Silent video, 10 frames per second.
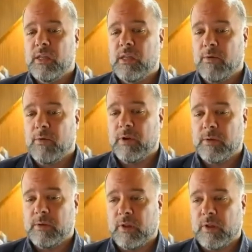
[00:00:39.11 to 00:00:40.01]
that we
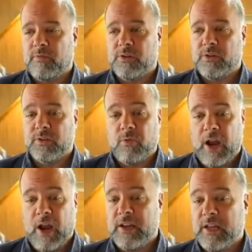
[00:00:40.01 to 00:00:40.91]
typically refer to as
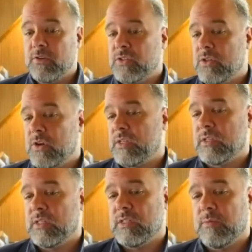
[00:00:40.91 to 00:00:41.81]
grandiose
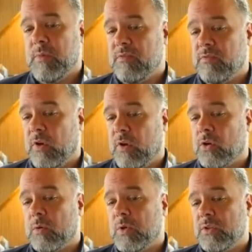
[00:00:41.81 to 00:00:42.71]
narcissism and
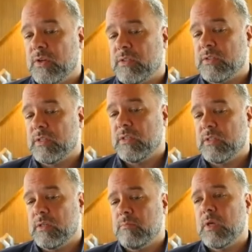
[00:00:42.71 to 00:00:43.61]
vulnerable
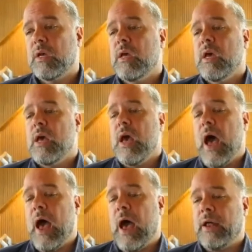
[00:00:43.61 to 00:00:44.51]
narcissism.
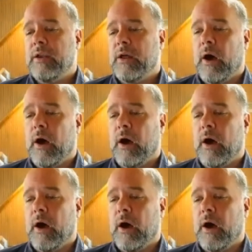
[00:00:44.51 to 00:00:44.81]
And